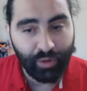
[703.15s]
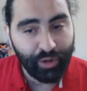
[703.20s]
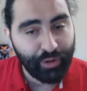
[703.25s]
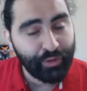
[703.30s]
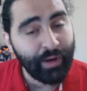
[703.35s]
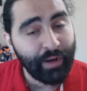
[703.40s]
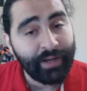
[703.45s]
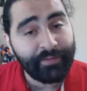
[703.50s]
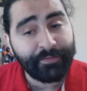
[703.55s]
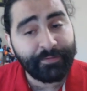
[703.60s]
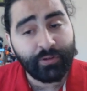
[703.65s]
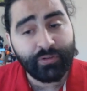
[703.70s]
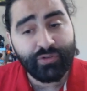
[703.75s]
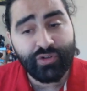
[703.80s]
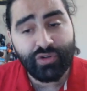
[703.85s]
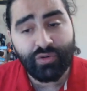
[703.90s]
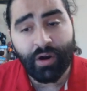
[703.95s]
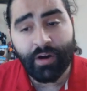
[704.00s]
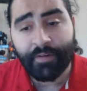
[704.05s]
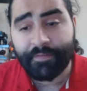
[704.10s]
We're grateful
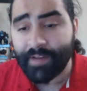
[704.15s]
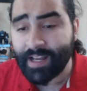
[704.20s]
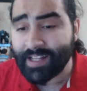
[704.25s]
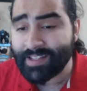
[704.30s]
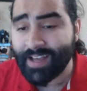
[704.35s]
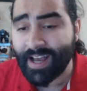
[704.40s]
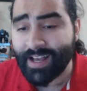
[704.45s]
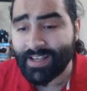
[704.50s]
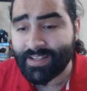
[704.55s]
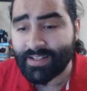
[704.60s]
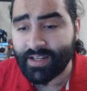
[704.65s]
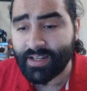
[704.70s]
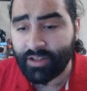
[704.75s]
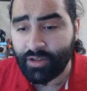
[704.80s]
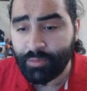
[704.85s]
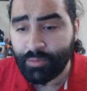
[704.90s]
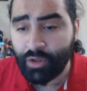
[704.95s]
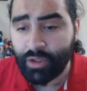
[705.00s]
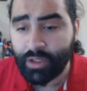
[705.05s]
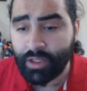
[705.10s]
to our fantastic
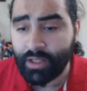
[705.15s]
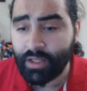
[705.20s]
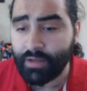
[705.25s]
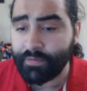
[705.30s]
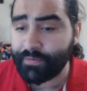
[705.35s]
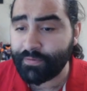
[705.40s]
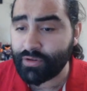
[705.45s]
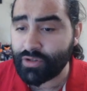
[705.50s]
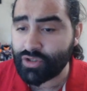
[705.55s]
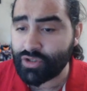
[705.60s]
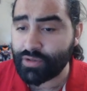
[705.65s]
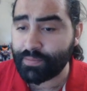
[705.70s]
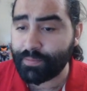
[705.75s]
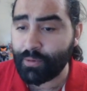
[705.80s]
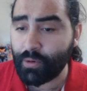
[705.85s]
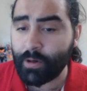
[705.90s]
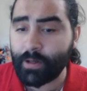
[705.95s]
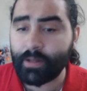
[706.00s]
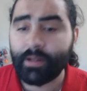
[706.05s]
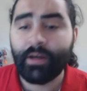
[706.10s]
community for the
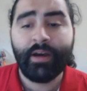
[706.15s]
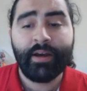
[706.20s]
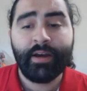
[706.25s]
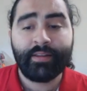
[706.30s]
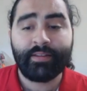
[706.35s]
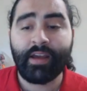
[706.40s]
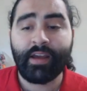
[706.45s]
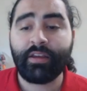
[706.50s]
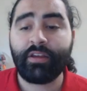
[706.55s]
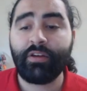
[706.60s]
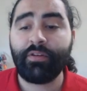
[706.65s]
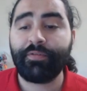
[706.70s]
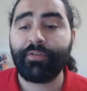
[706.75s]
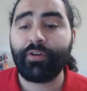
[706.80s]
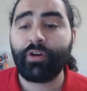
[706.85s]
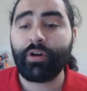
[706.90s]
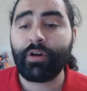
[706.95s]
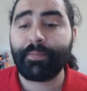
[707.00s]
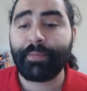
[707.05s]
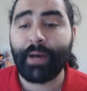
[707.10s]
support. Thank you for
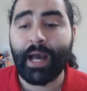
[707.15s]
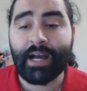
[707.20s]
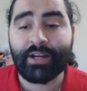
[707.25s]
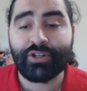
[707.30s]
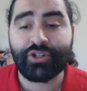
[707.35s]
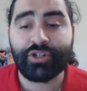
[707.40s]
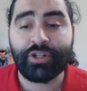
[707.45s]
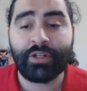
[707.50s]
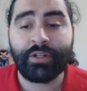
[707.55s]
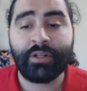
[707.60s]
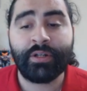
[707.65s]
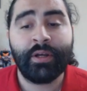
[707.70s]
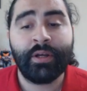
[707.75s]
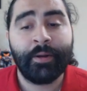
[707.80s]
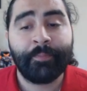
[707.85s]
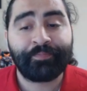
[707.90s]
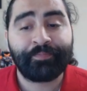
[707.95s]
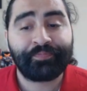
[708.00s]
your passion